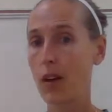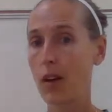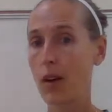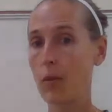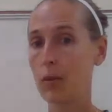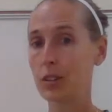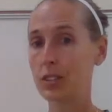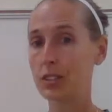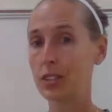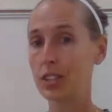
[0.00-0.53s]
I
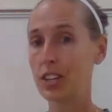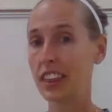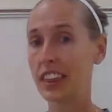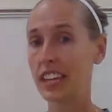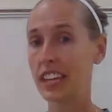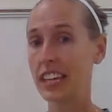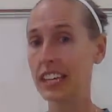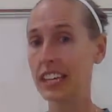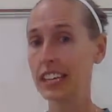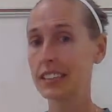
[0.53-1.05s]
want you to
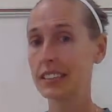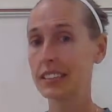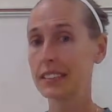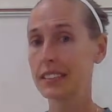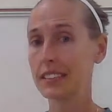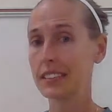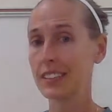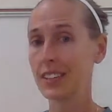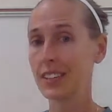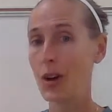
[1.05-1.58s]
think.
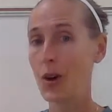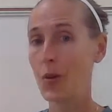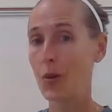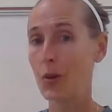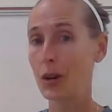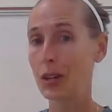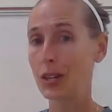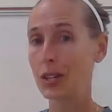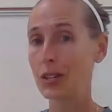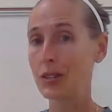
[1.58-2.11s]

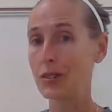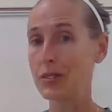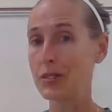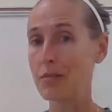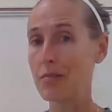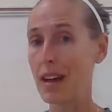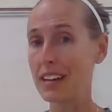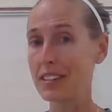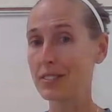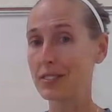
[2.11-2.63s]
We're going to do some
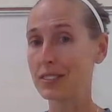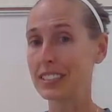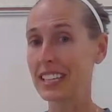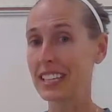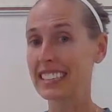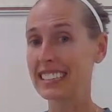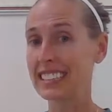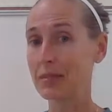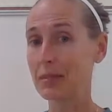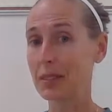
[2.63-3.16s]

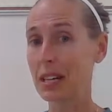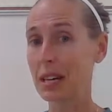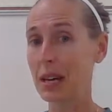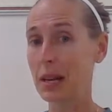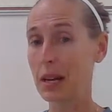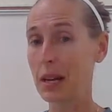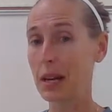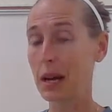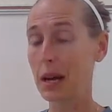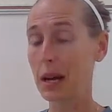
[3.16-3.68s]
exercise and then we're going
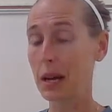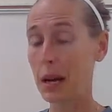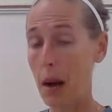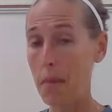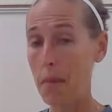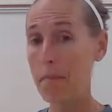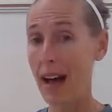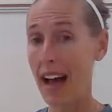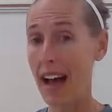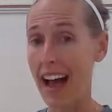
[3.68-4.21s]
to
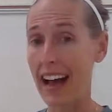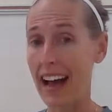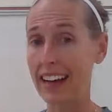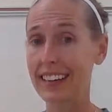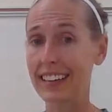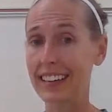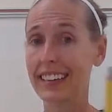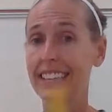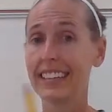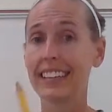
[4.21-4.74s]
come
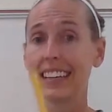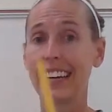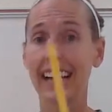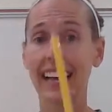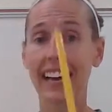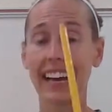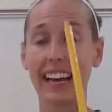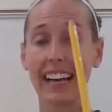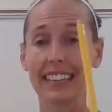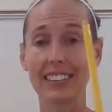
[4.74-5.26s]
back
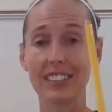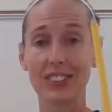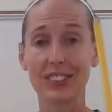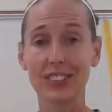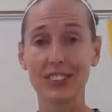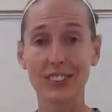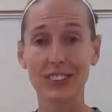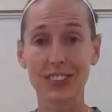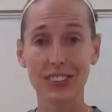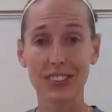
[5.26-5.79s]
and
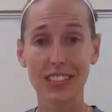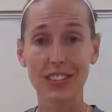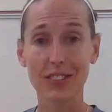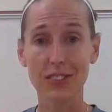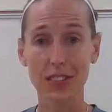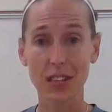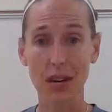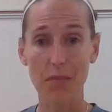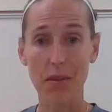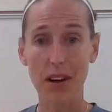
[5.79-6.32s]
your teacher's
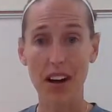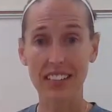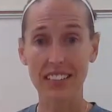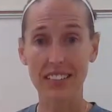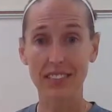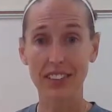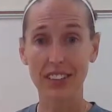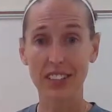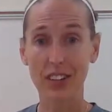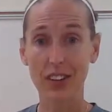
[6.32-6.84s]
going to pause the
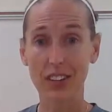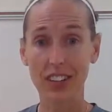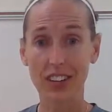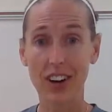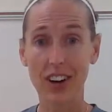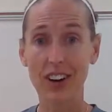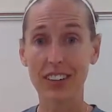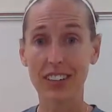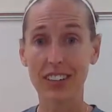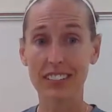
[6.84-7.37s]
video and
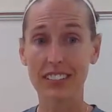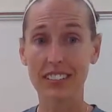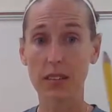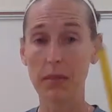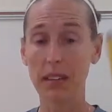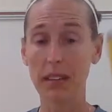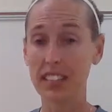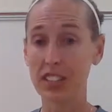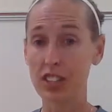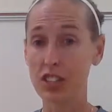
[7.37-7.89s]
call on
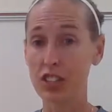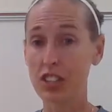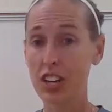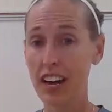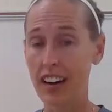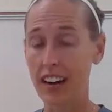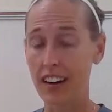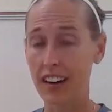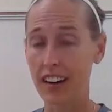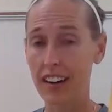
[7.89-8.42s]
somebody to
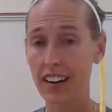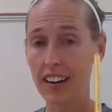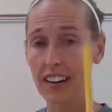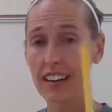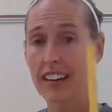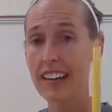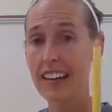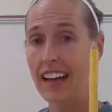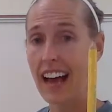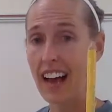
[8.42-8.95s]
share
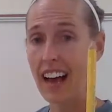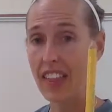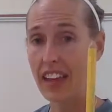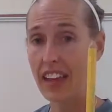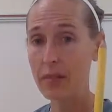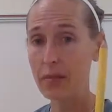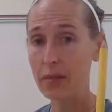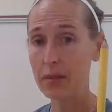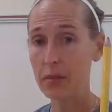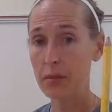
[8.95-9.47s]
how they
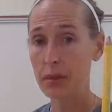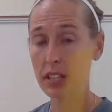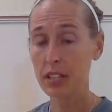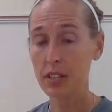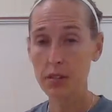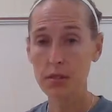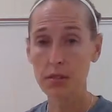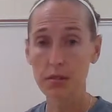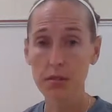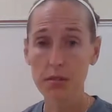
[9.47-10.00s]
would
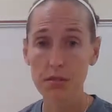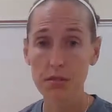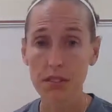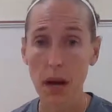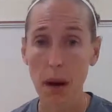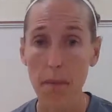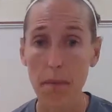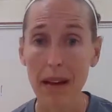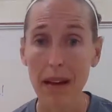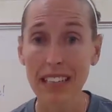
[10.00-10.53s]
reuse a
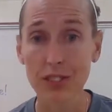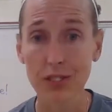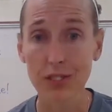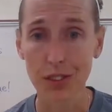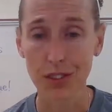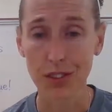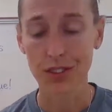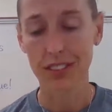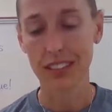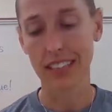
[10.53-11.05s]

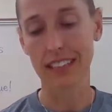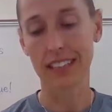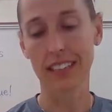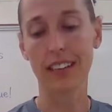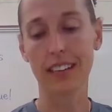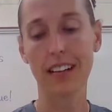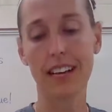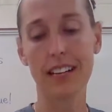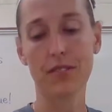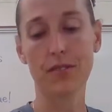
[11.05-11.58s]
pencil in the
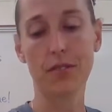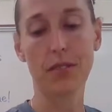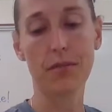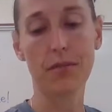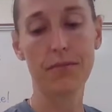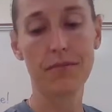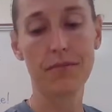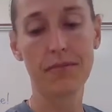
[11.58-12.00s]
classroom.